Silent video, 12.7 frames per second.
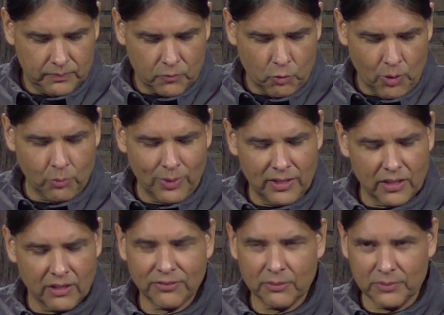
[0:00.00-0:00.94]
What we
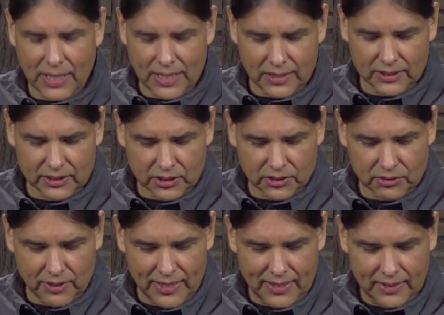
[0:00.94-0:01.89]
learn from Genesis
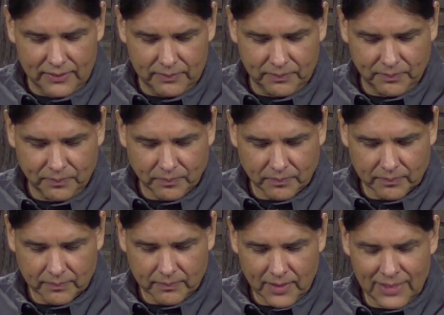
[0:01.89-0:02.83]
3
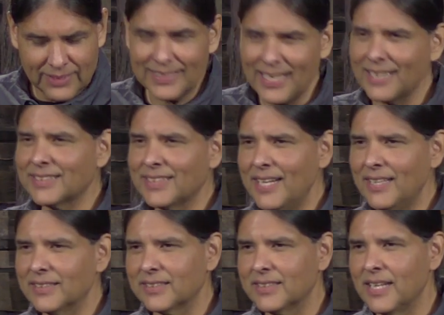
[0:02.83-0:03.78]
is that
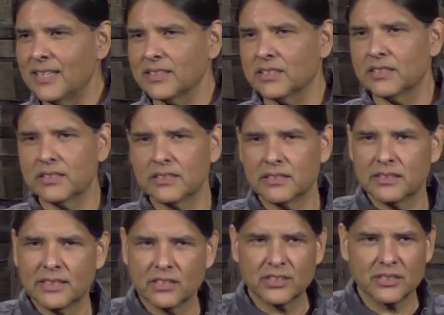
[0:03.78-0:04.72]
Satan says,
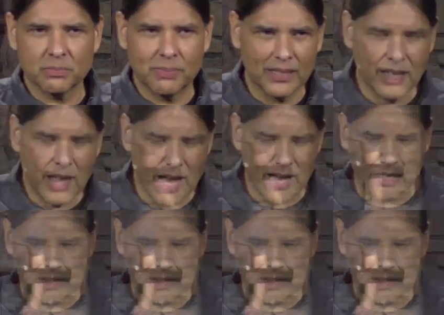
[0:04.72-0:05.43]
here's his big lie.